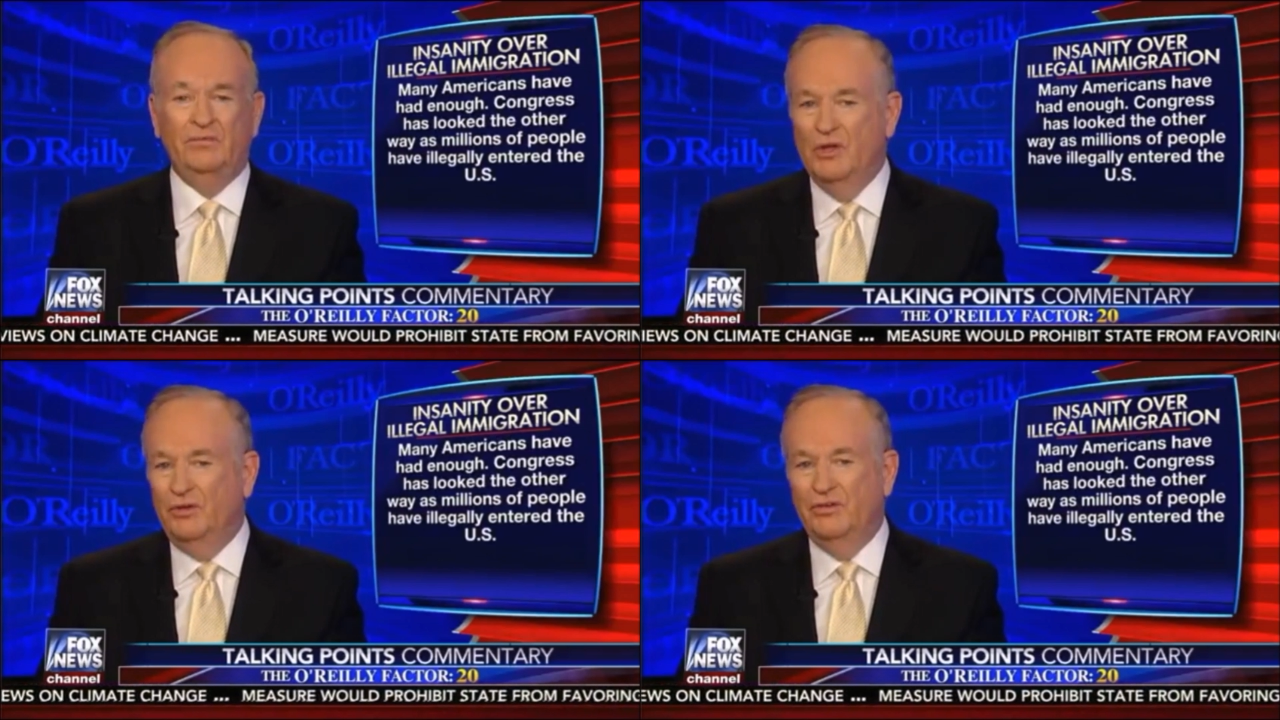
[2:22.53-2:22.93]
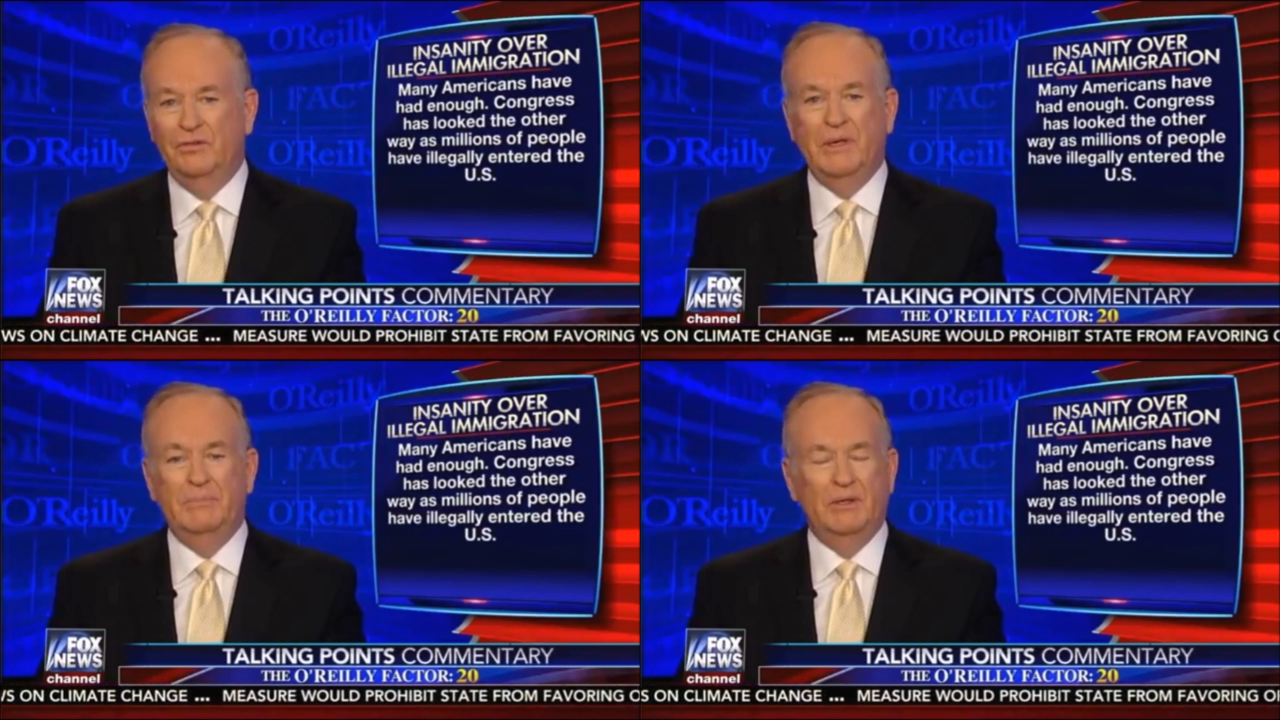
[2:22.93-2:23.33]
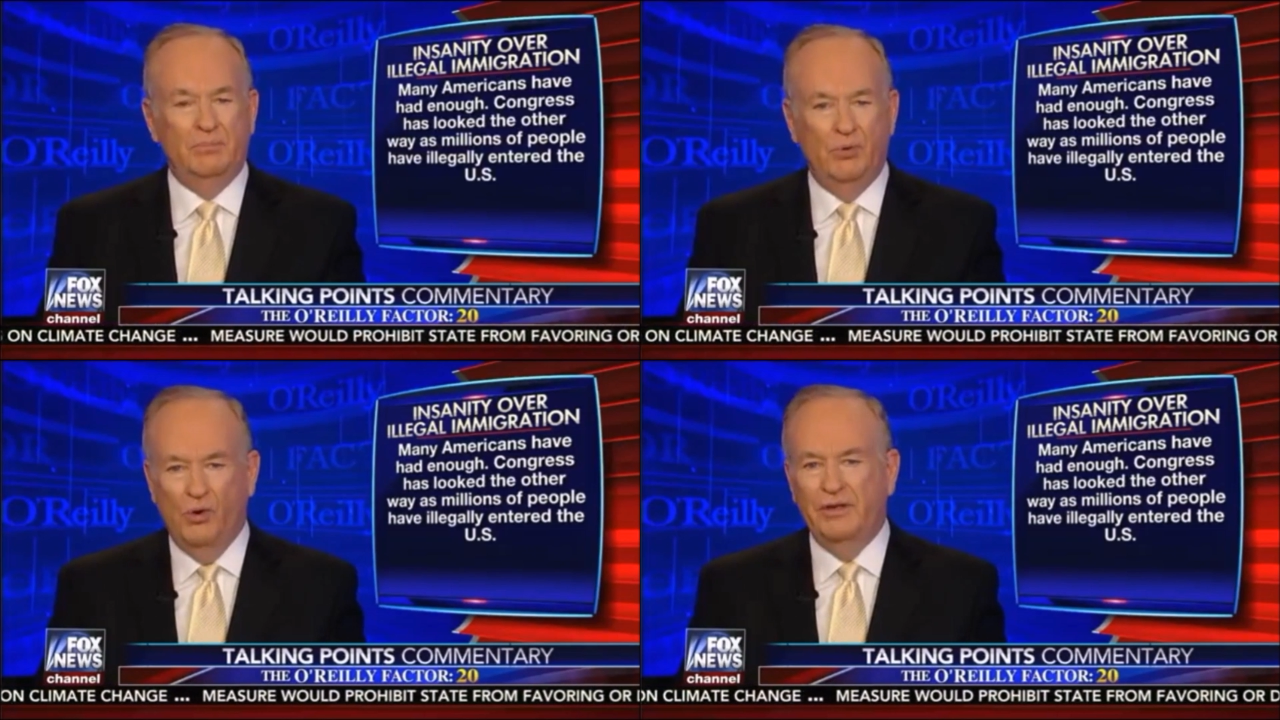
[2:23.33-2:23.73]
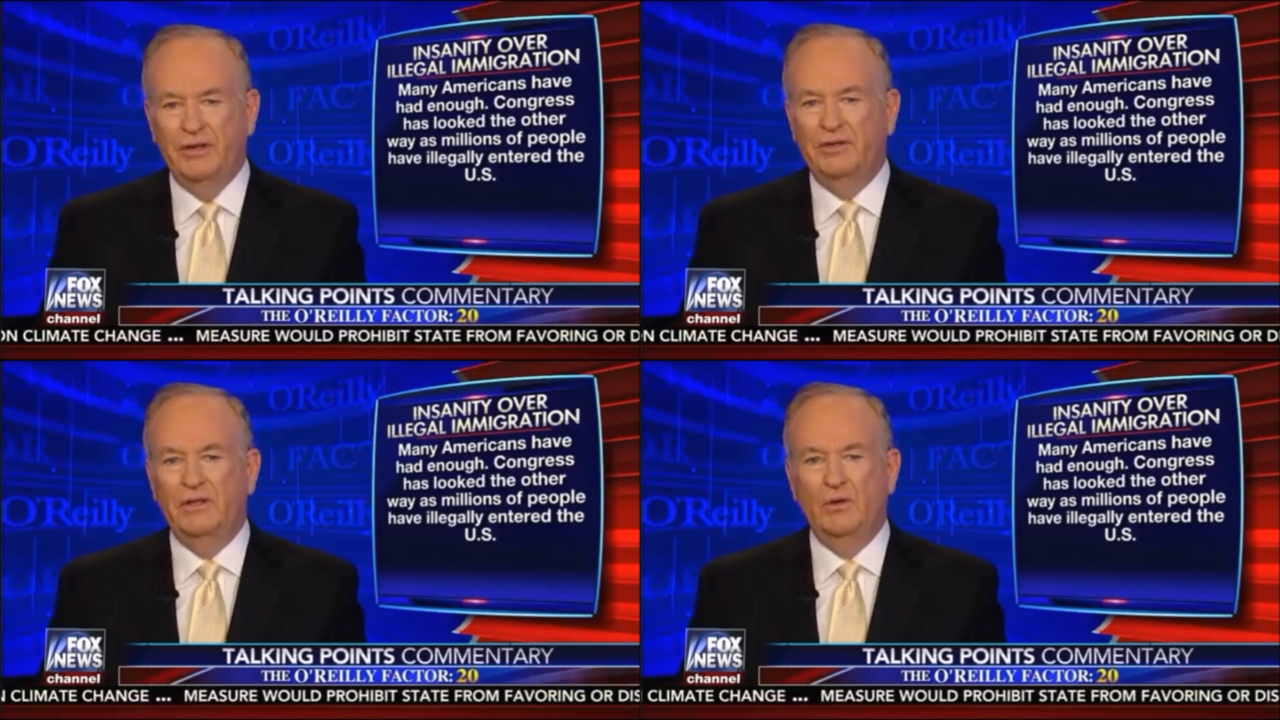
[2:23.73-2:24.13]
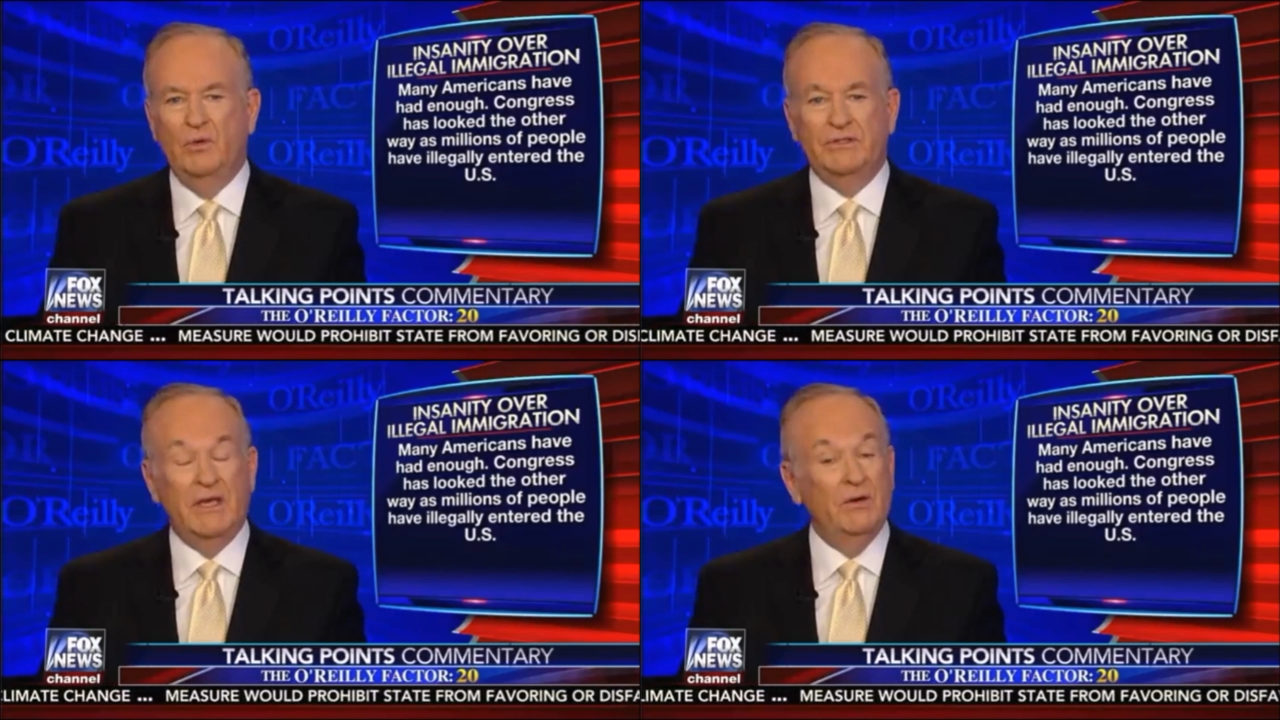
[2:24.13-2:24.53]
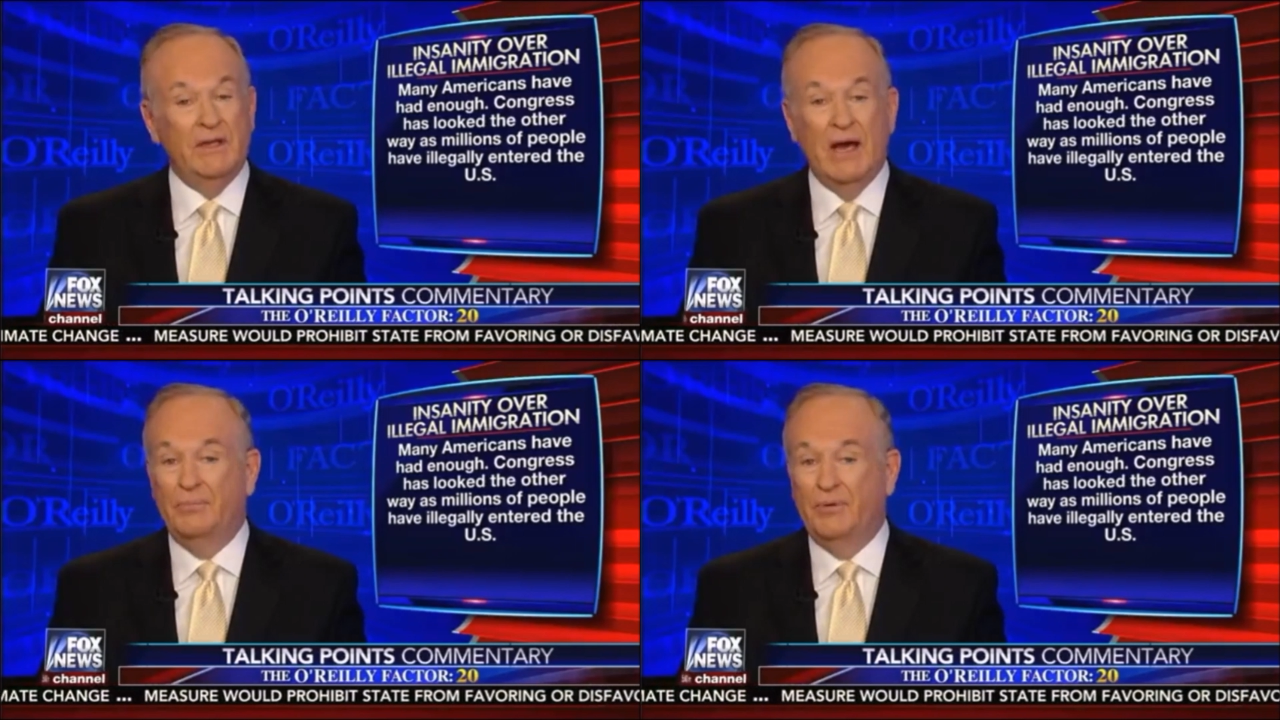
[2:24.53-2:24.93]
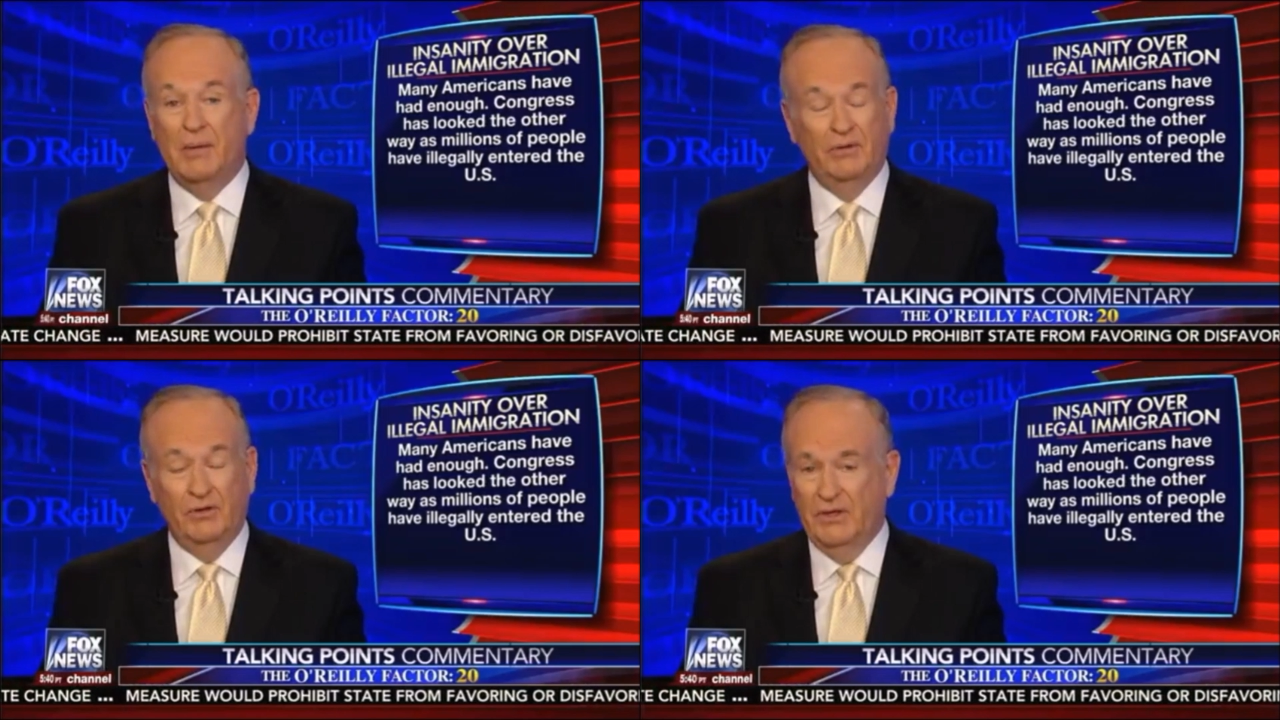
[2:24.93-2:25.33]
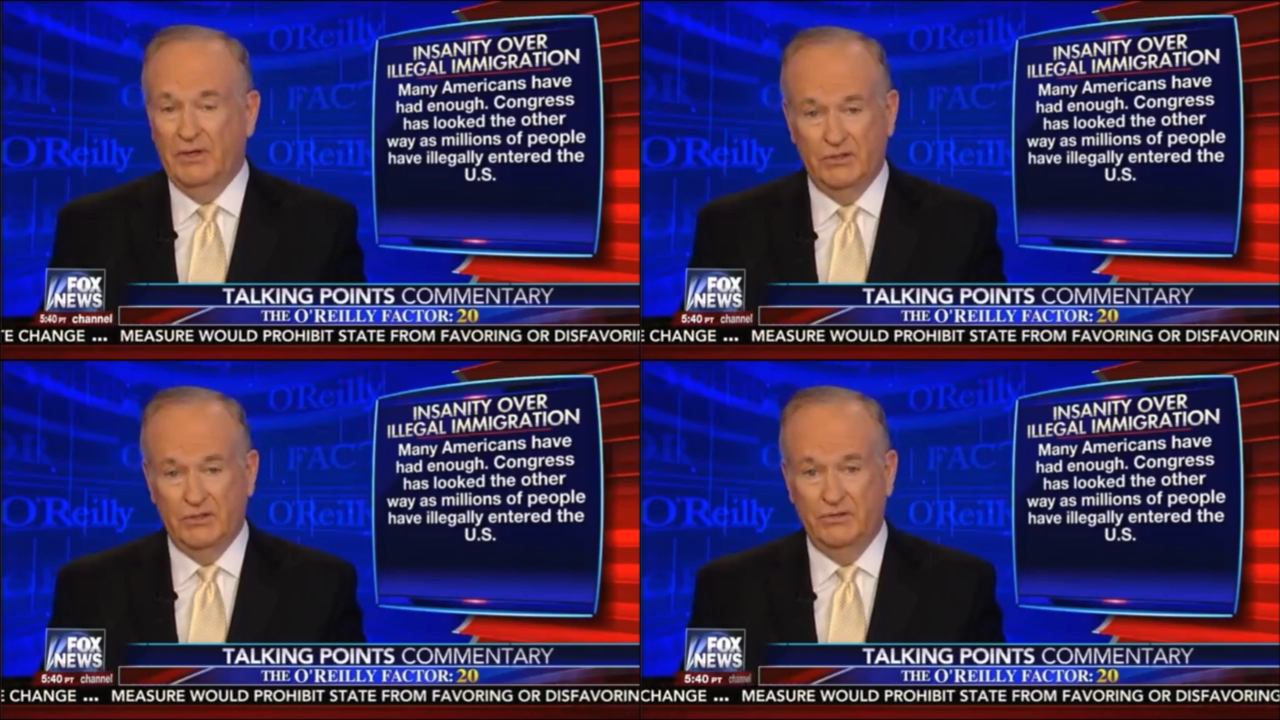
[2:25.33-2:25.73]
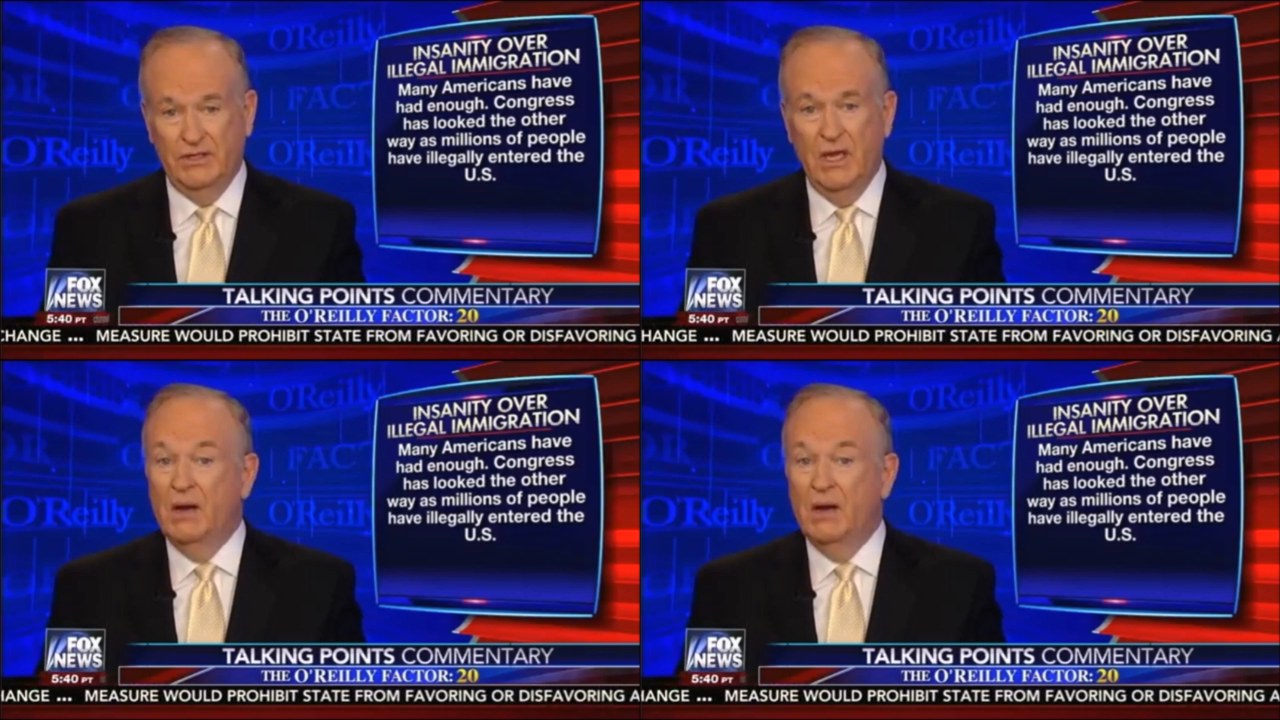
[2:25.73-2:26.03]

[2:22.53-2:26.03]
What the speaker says: billions of people have poured into the USA without proper credentials.